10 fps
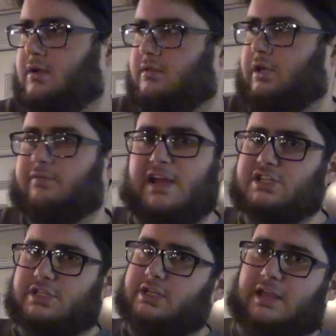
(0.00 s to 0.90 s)
They're
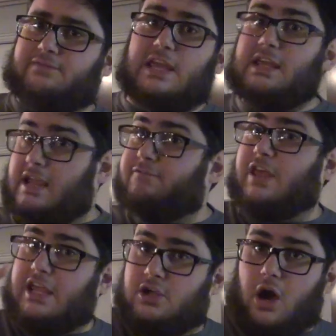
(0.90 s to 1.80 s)
eventually gonna, if
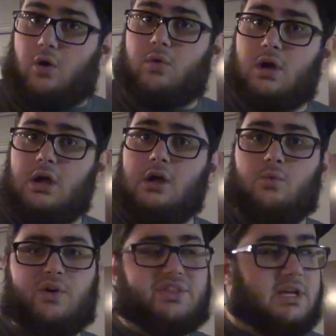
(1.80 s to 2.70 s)
they go
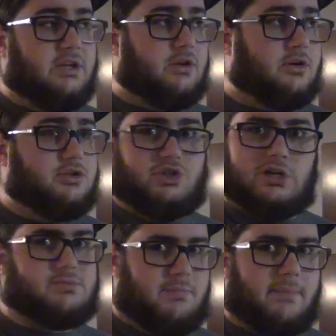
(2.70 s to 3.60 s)
with either
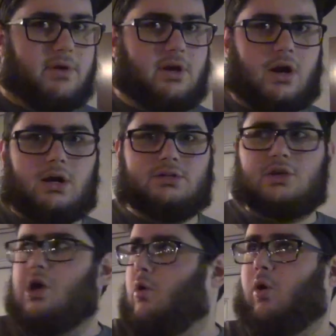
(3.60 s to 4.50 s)
just memory cards
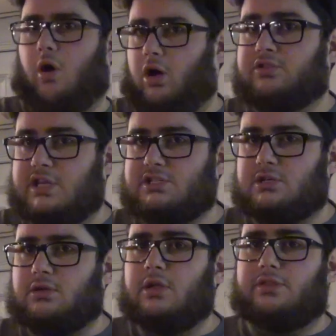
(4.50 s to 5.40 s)
or all
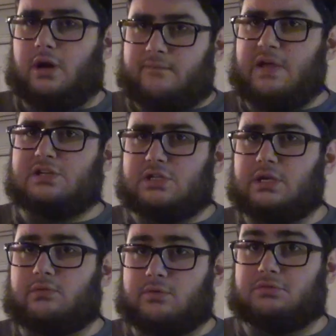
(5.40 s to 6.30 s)
digital, they're eventually
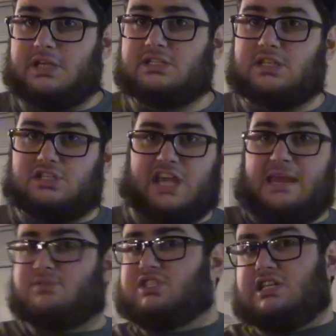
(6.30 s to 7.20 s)
gonna release the
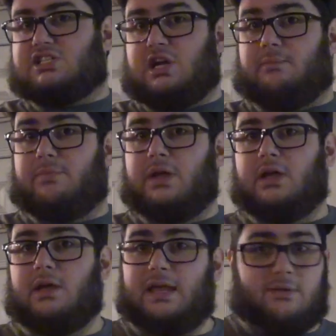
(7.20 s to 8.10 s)
same system
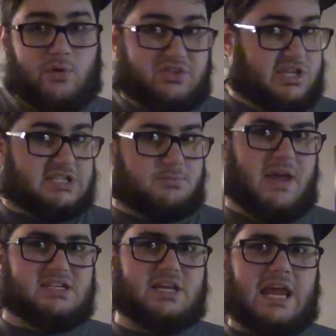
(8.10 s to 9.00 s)
with
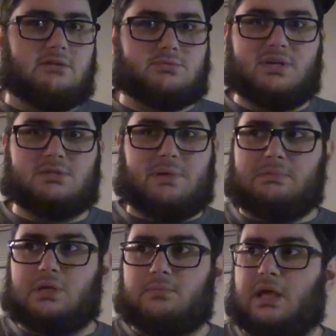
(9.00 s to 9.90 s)
disc-based games because
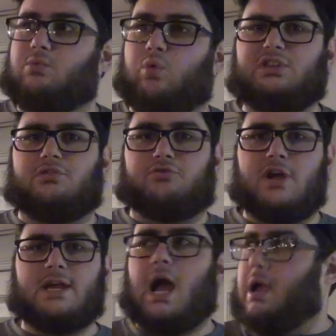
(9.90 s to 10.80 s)
people are gonna be like, what the
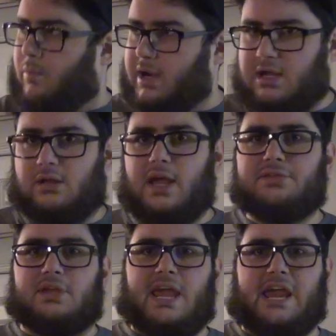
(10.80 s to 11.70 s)
frig, I want to collect
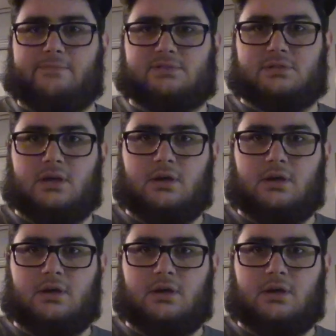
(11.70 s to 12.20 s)
the games.